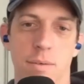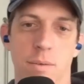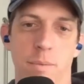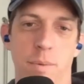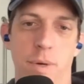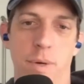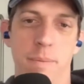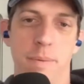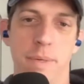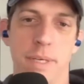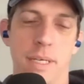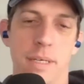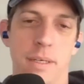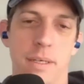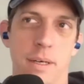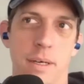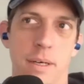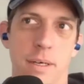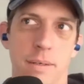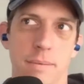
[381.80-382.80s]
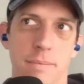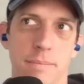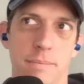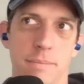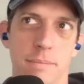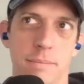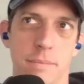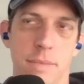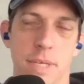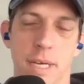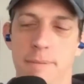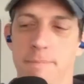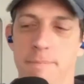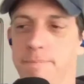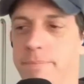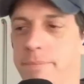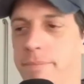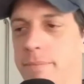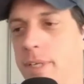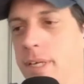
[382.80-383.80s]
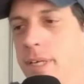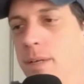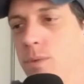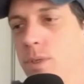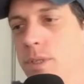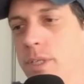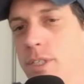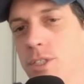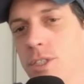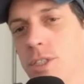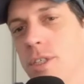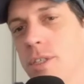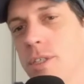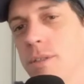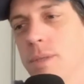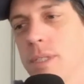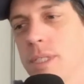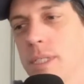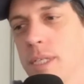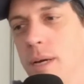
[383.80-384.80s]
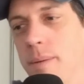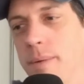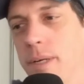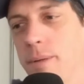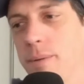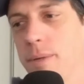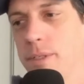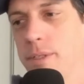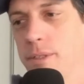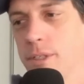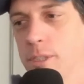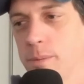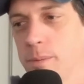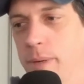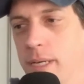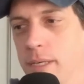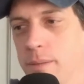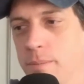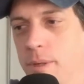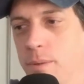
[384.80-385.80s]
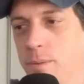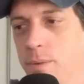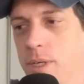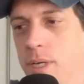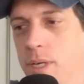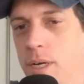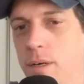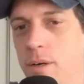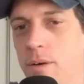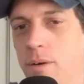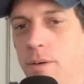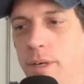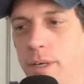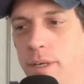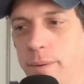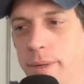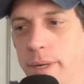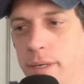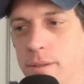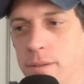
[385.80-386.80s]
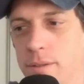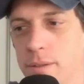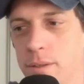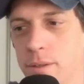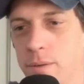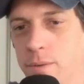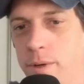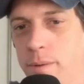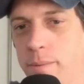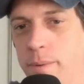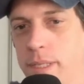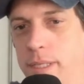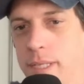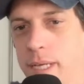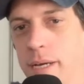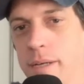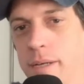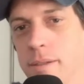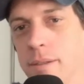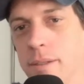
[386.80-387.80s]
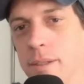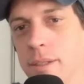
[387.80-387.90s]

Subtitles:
Probably be, and we'll let you know what's coming and what to expect, but we're not going anywhere. So don't worry about that.